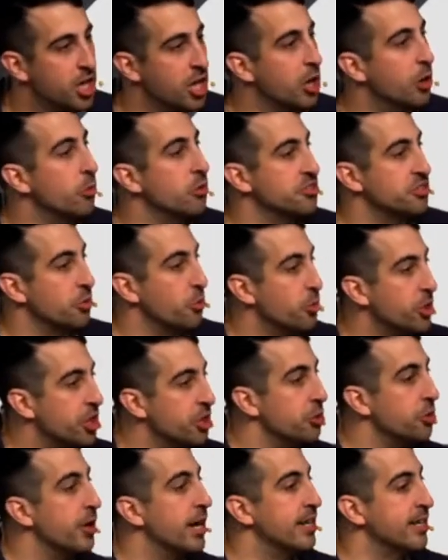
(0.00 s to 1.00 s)
was a widow
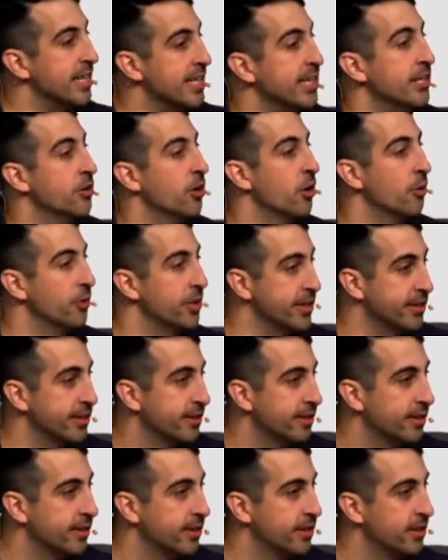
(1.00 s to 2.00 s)
who hadn't eaten all week?
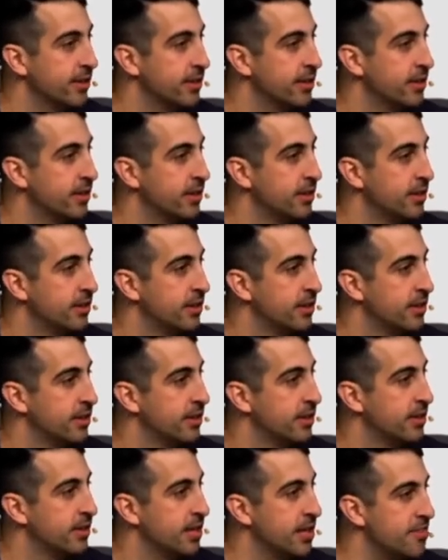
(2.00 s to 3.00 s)

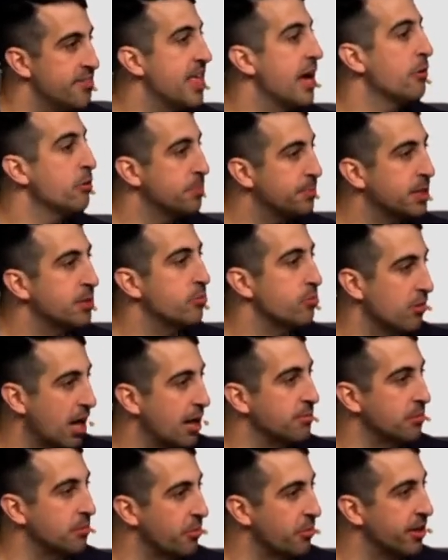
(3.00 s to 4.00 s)
That would be a
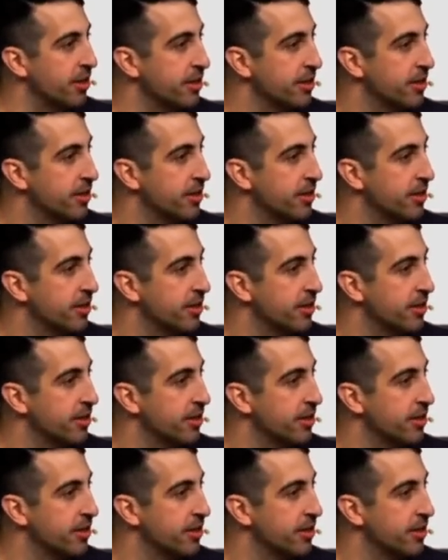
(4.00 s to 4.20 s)
problem, right?